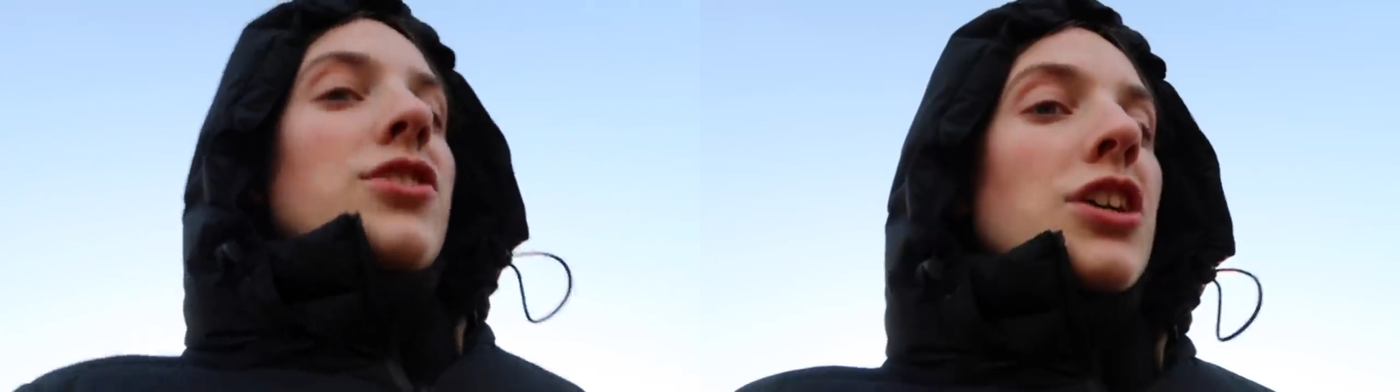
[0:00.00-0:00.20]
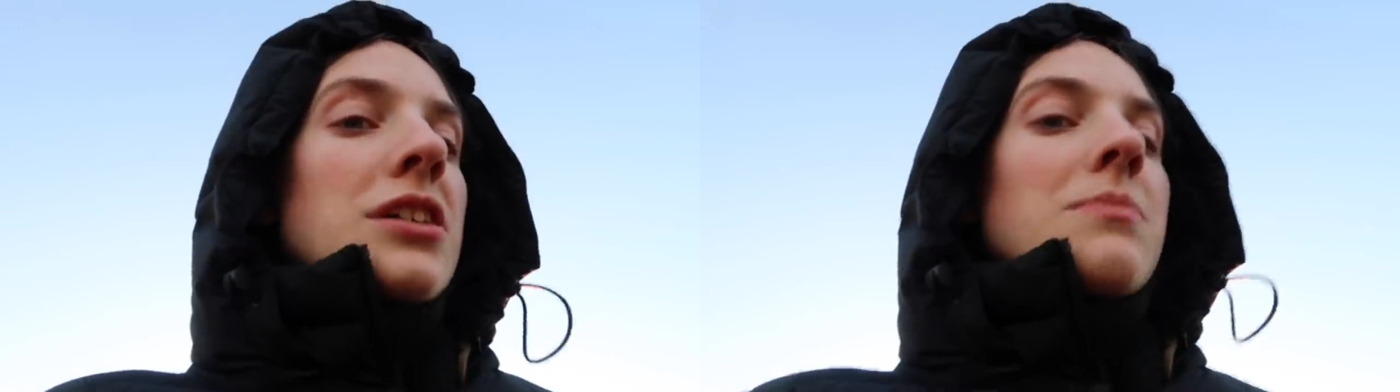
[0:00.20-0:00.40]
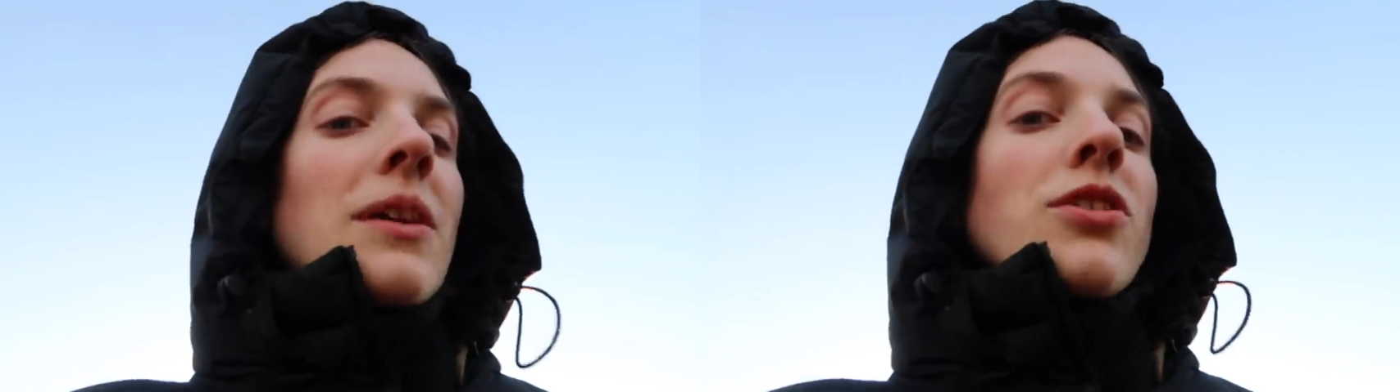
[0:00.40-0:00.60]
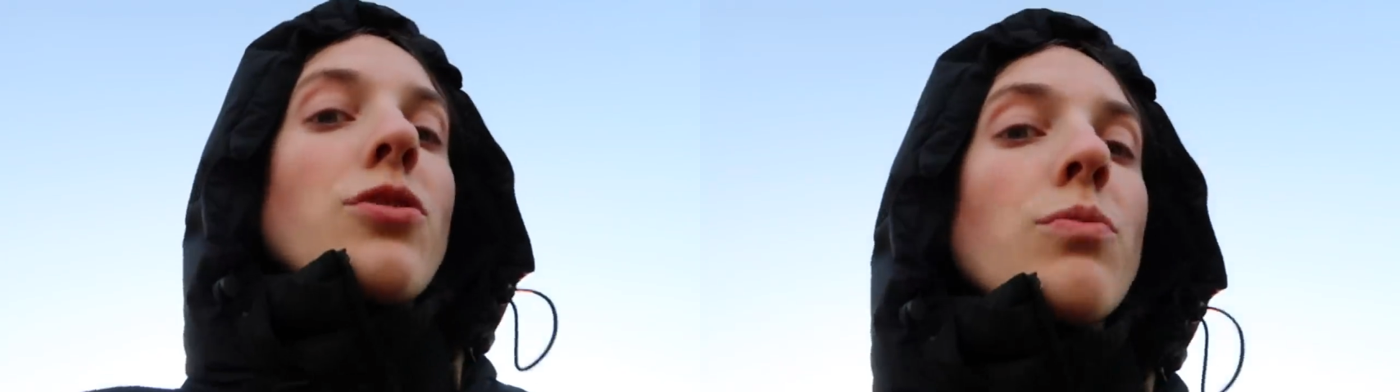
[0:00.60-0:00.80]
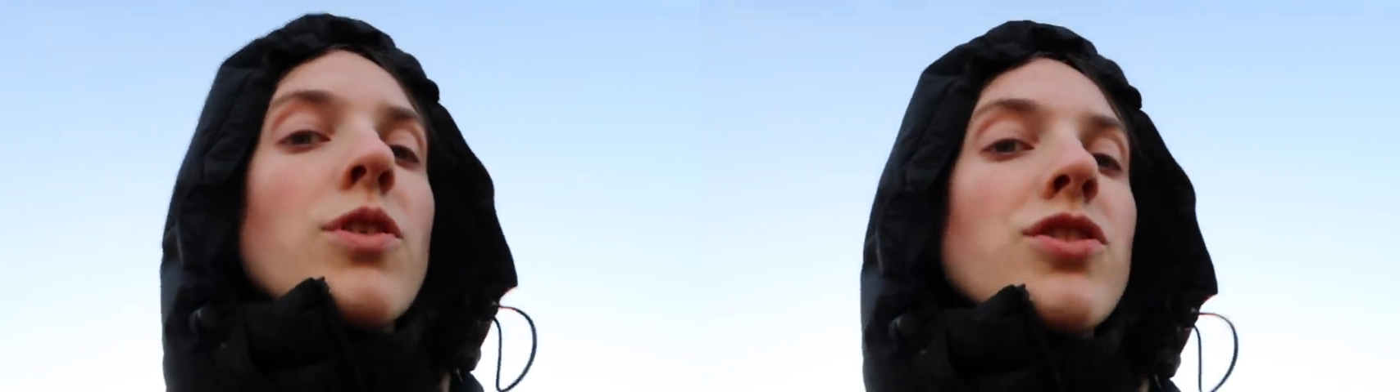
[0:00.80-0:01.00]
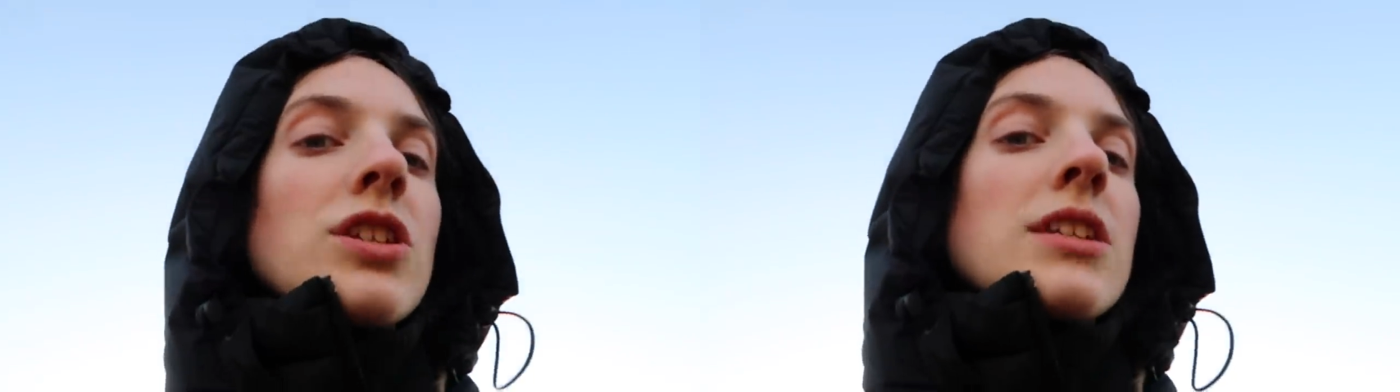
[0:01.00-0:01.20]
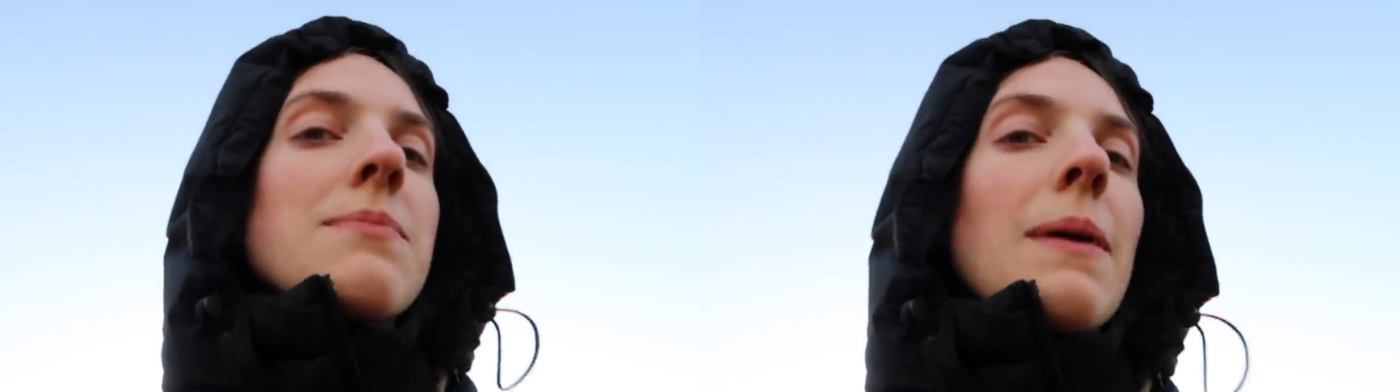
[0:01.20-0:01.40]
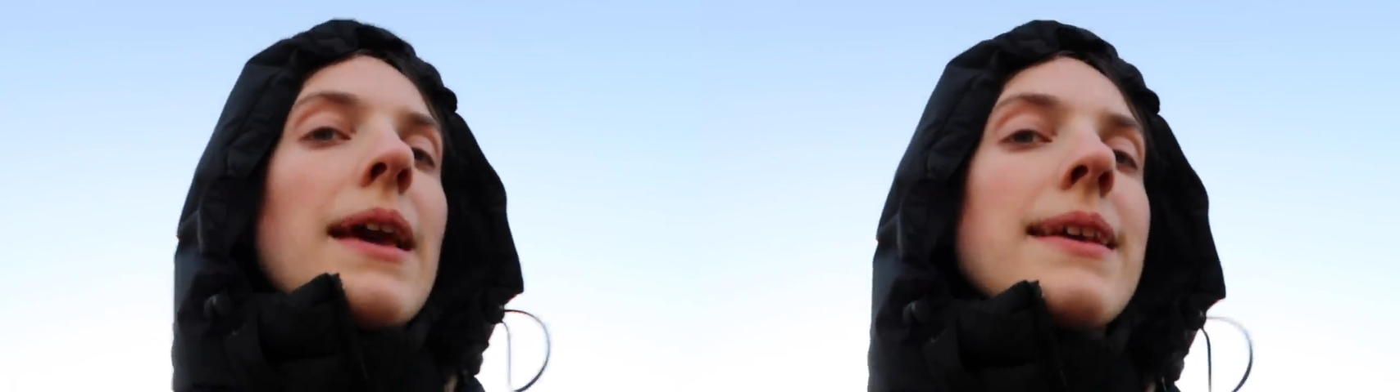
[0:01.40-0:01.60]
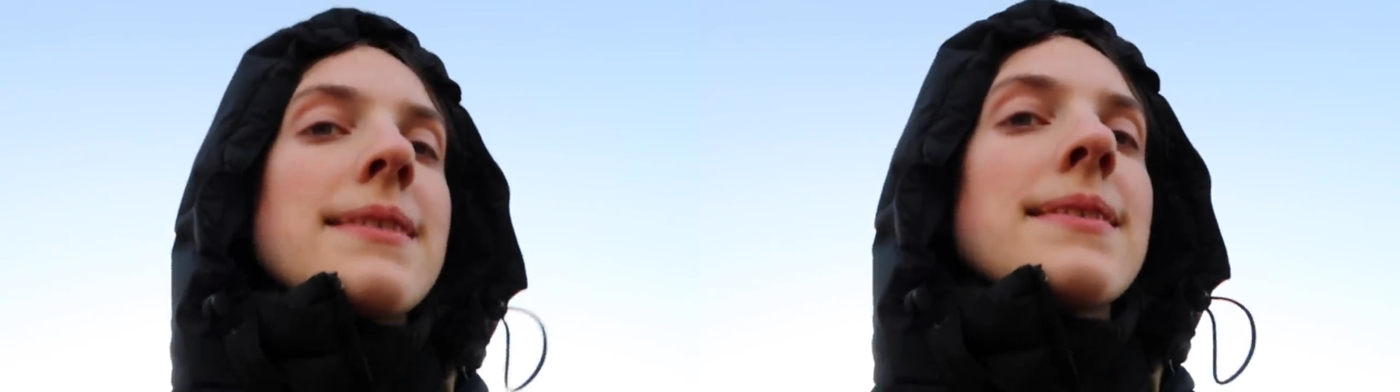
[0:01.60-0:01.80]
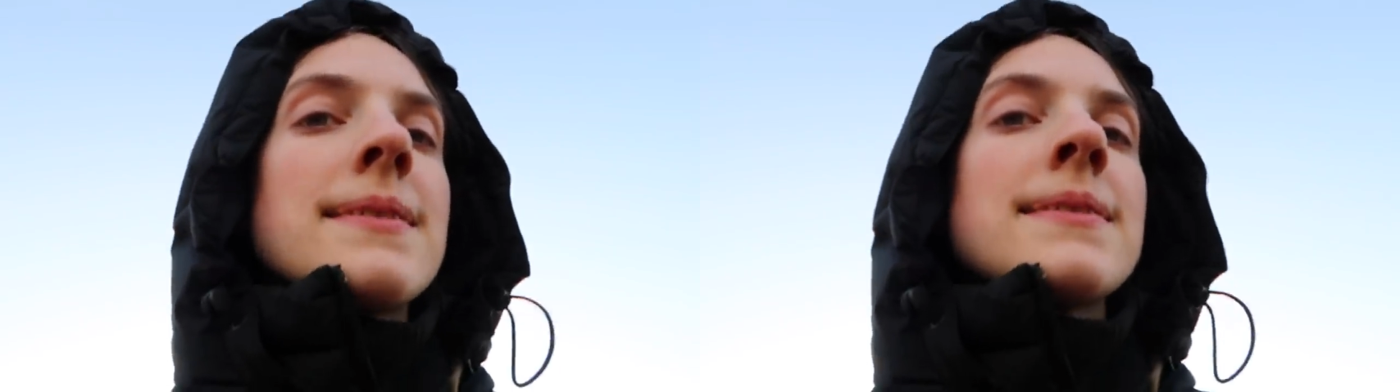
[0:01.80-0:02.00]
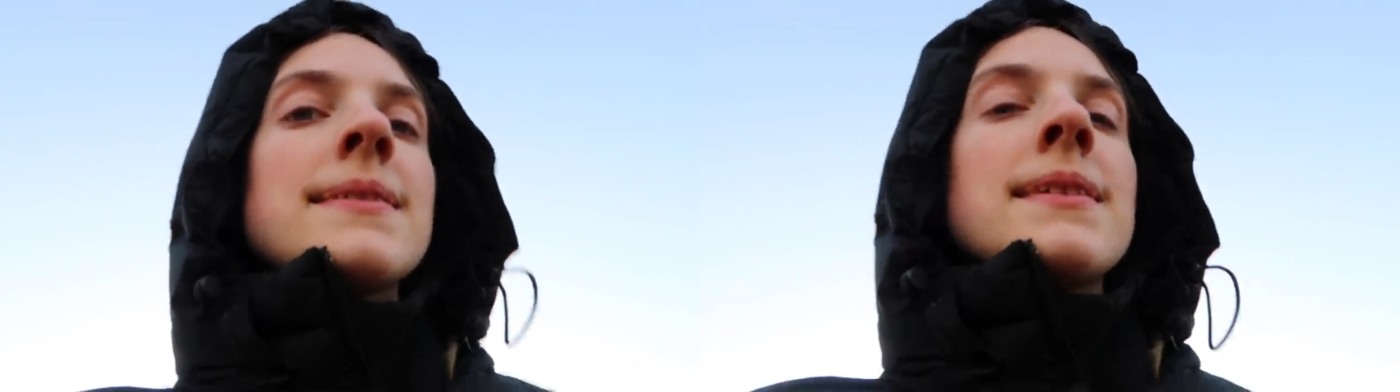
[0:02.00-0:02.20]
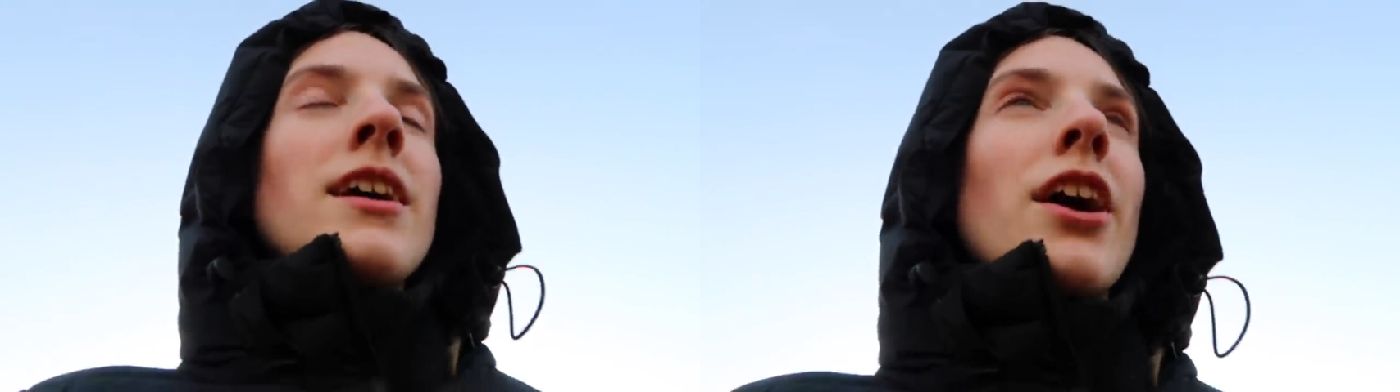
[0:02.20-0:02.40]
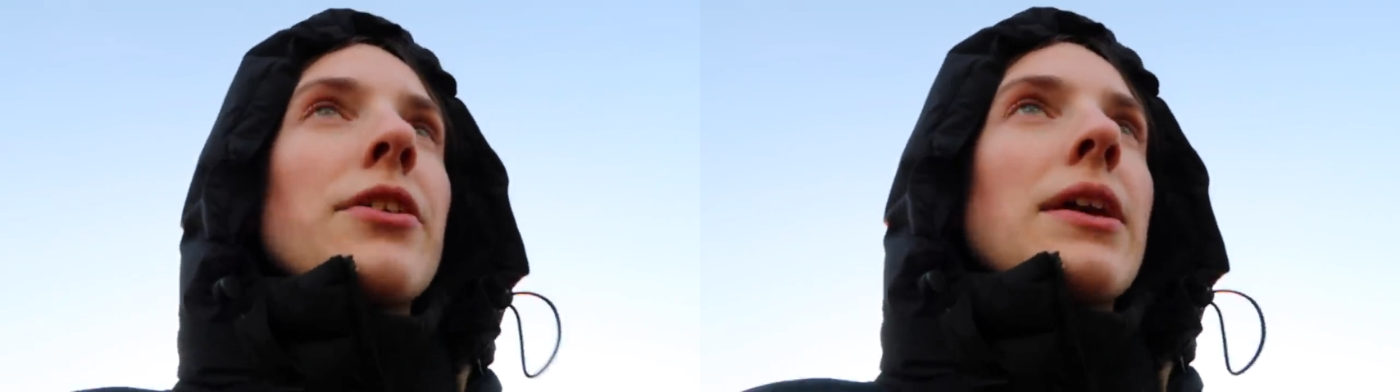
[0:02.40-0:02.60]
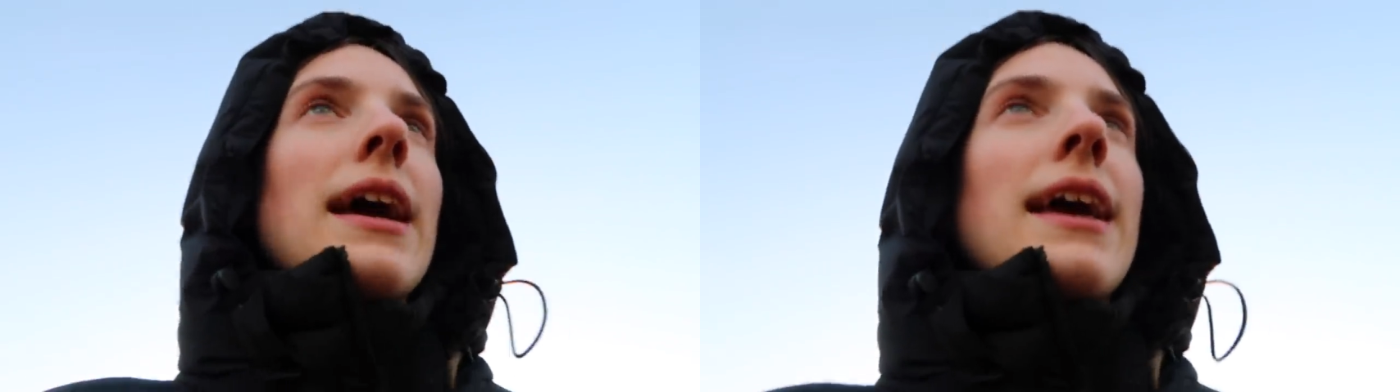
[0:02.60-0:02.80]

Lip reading: Trust me, you watch this space. Okay?